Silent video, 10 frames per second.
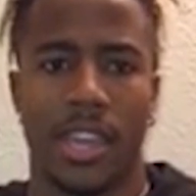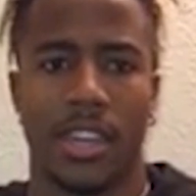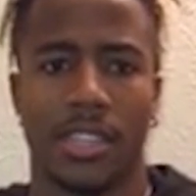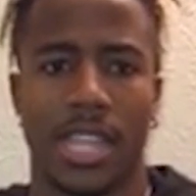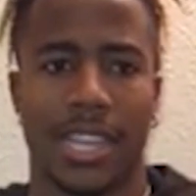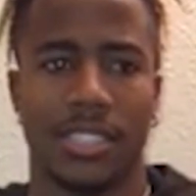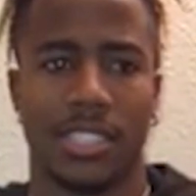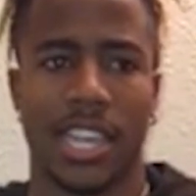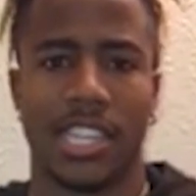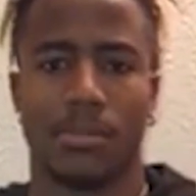And uh, that can
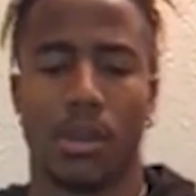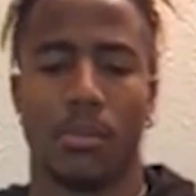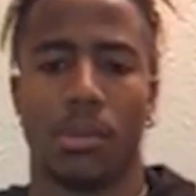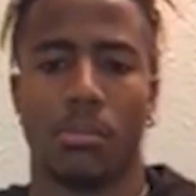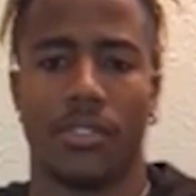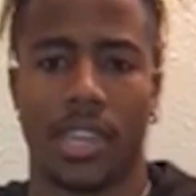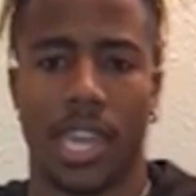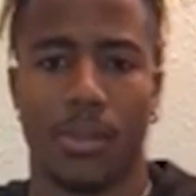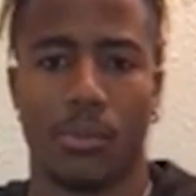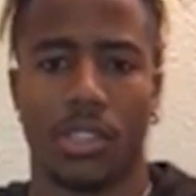change the momentum of a
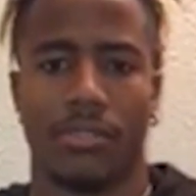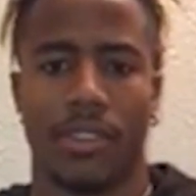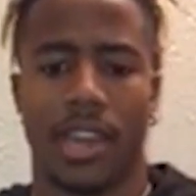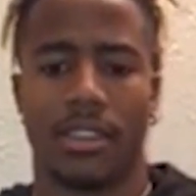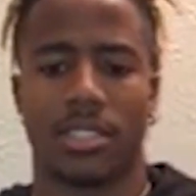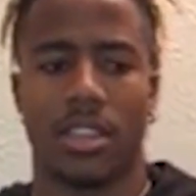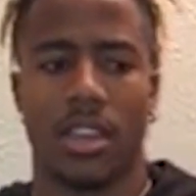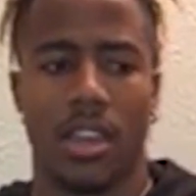game really fast.